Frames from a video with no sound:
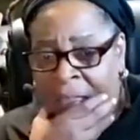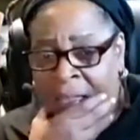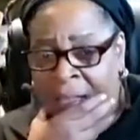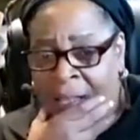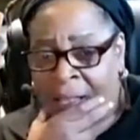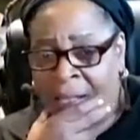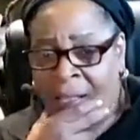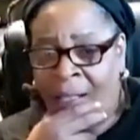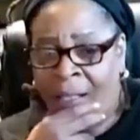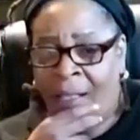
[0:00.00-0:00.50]

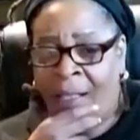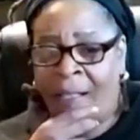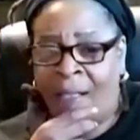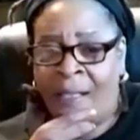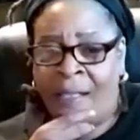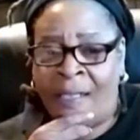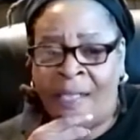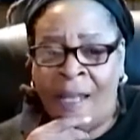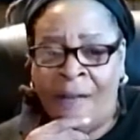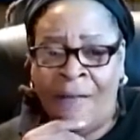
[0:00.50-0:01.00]
In
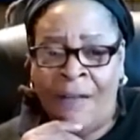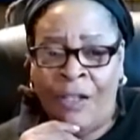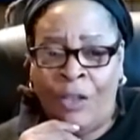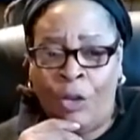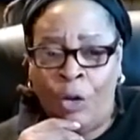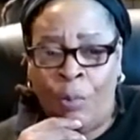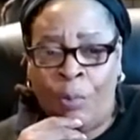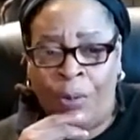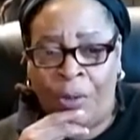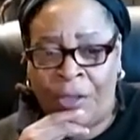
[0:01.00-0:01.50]

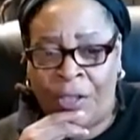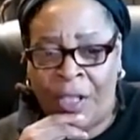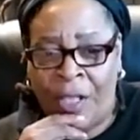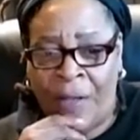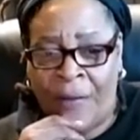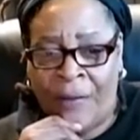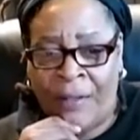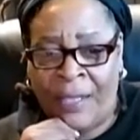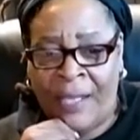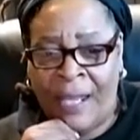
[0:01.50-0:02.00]
seventy-two
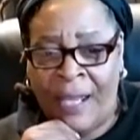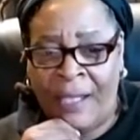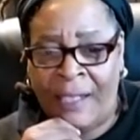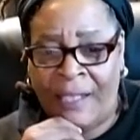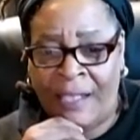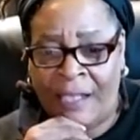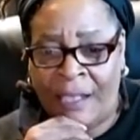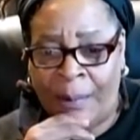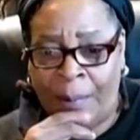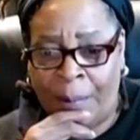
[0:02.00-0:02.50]
percent of the
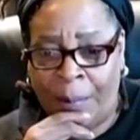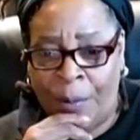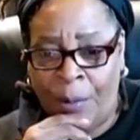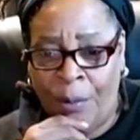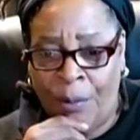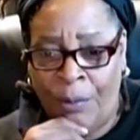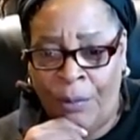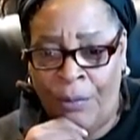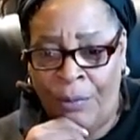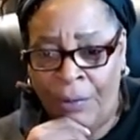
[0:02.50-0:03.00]
cases
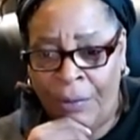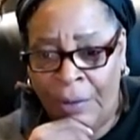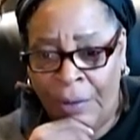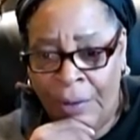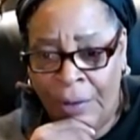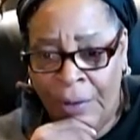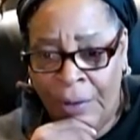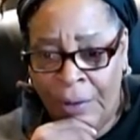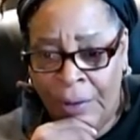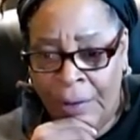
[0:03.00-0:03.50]
approved
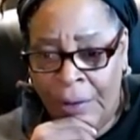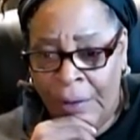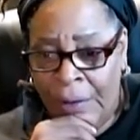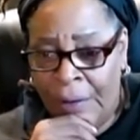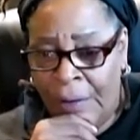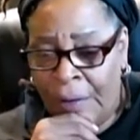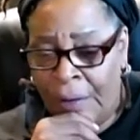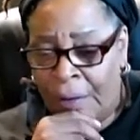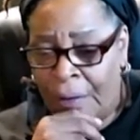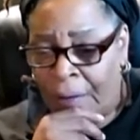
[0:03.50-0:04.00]

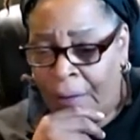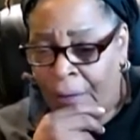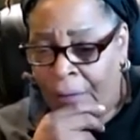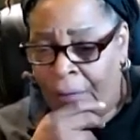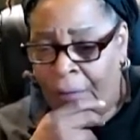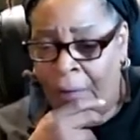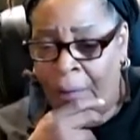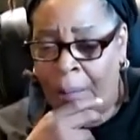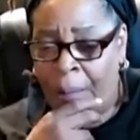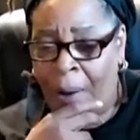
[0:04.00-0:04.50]

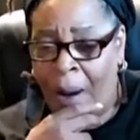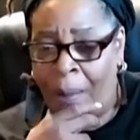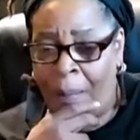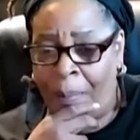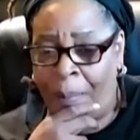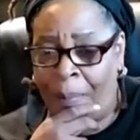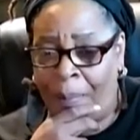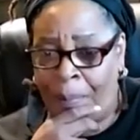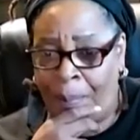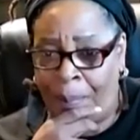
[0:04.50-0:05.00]
for pro
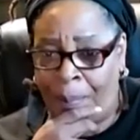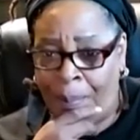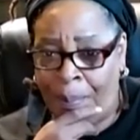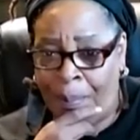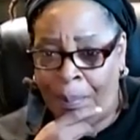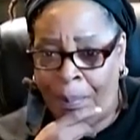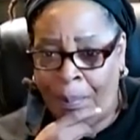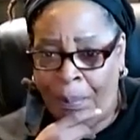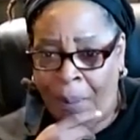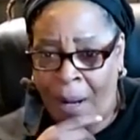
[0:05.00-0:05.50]

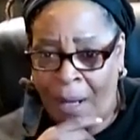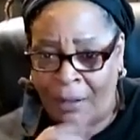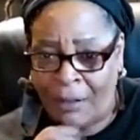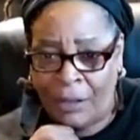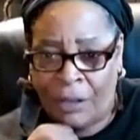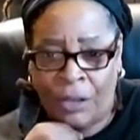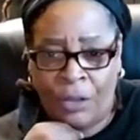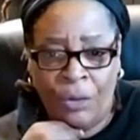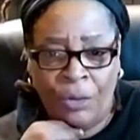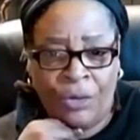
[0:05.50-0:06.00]

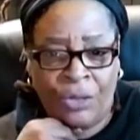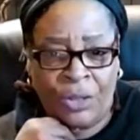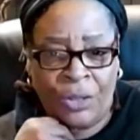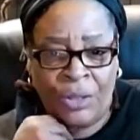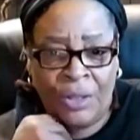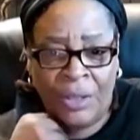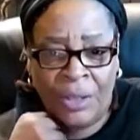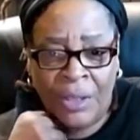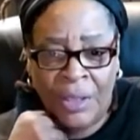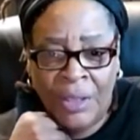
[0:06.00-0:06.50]

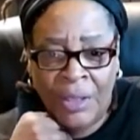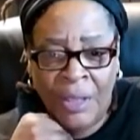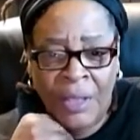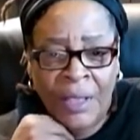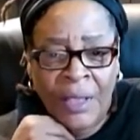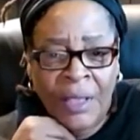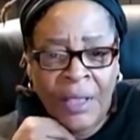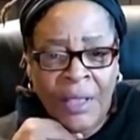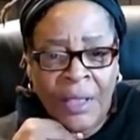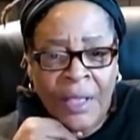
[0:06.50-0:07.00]
prosecution,
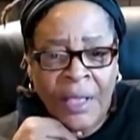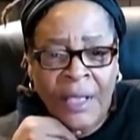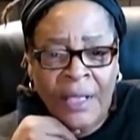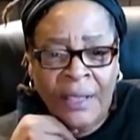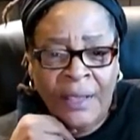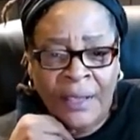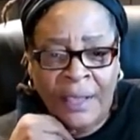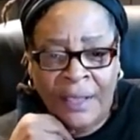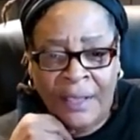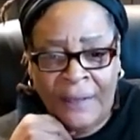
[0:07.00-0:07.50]

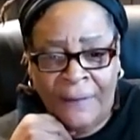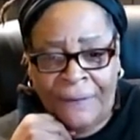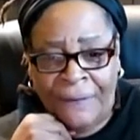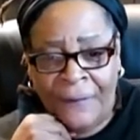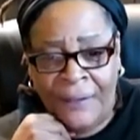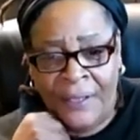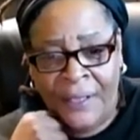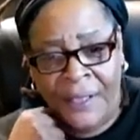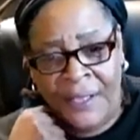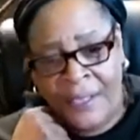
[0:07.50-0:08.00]
the
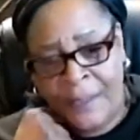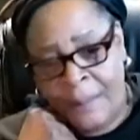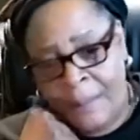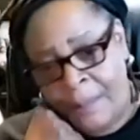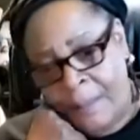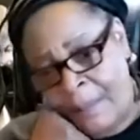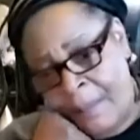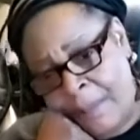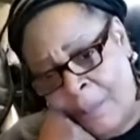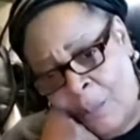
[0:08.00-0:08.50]
defendants
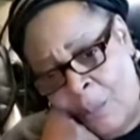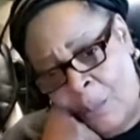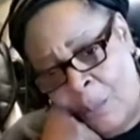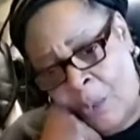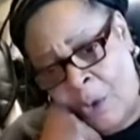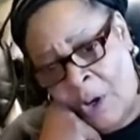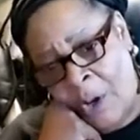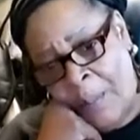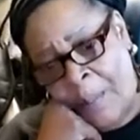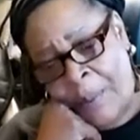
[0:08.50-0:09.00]

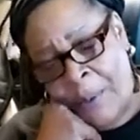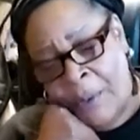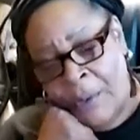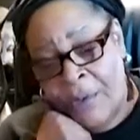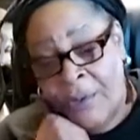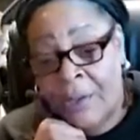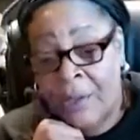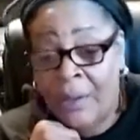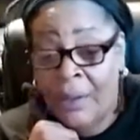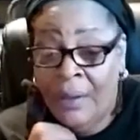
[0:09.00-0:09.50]
were a
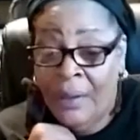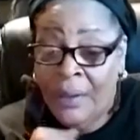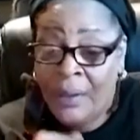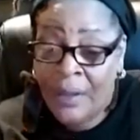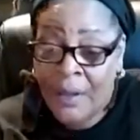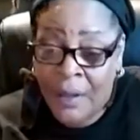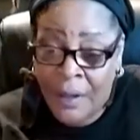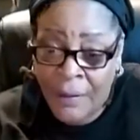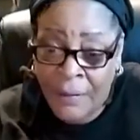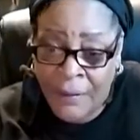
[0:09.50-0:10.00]
person
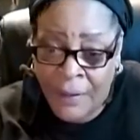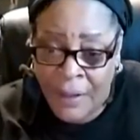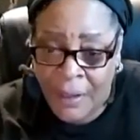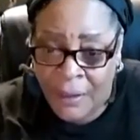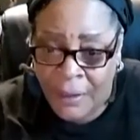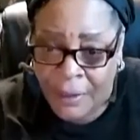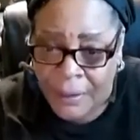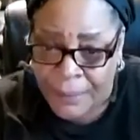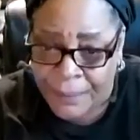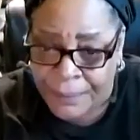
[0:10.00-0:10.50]
of
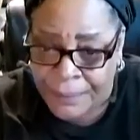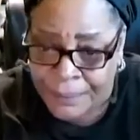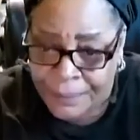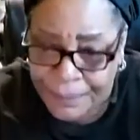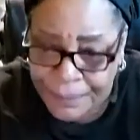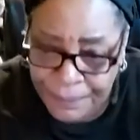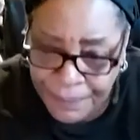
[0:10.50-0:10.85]
color.